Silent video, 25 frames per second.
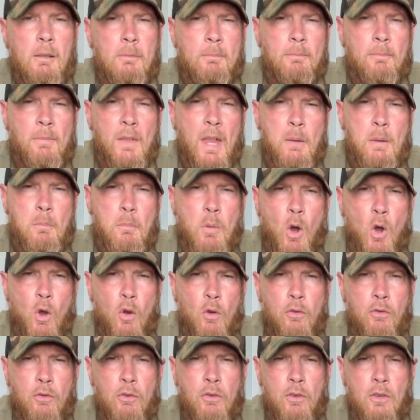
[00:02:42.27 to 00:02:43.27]
They
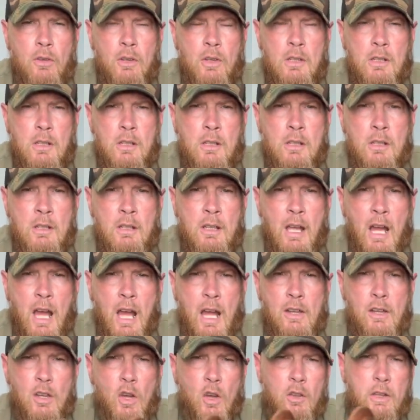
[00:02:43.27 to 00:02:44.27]
both, I
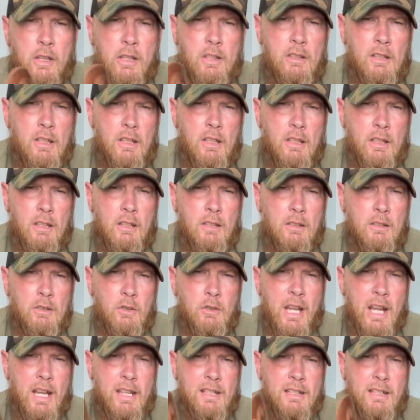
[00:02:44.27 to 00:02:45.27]
know the
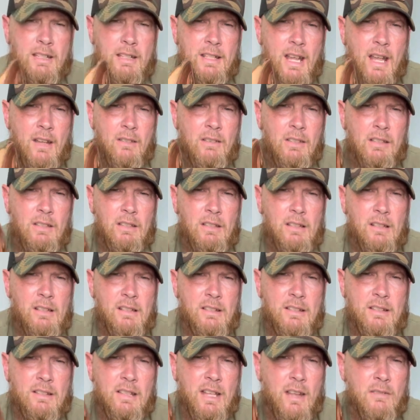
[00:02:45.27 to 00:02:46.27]
Lucchese's have a
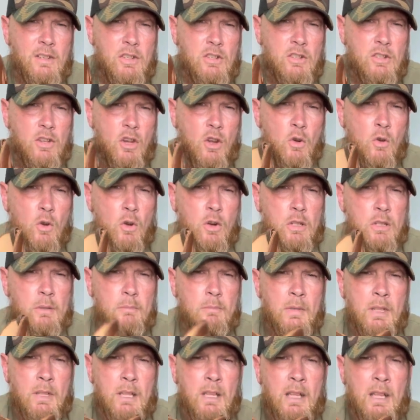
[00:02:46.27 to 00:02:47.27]
7-toe on them,
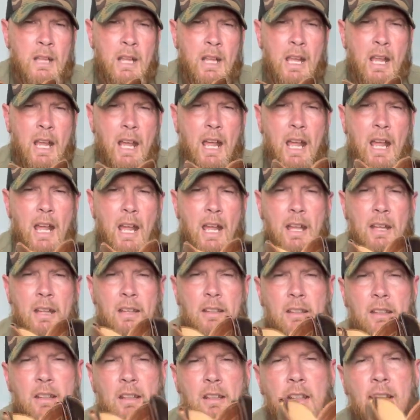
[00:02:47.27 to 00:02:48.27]
and